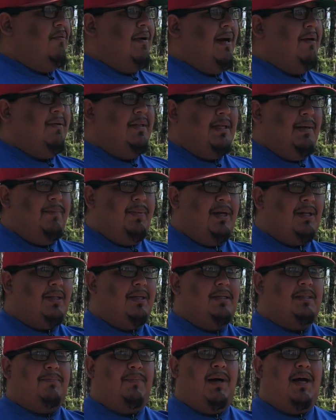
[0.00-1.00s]
Why would they pick
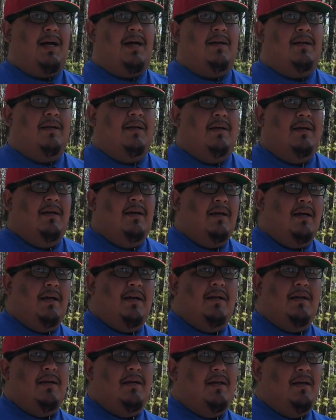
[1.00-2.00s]
this spot,
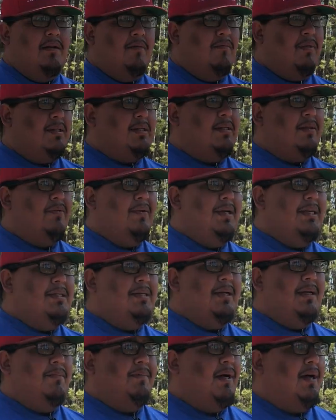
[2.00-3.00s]
and what's the
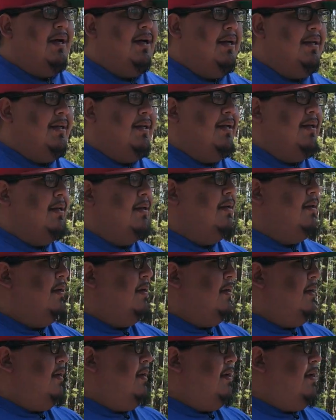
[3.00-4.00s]
reasoning behind it,
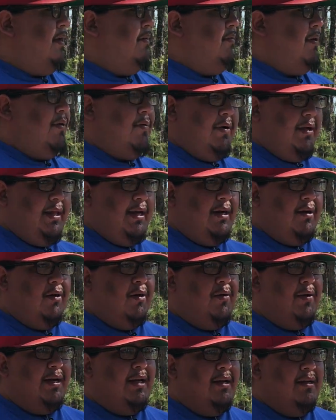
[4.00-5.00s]
and what were they
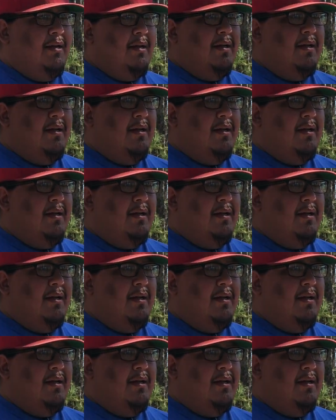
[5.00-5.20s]
growing?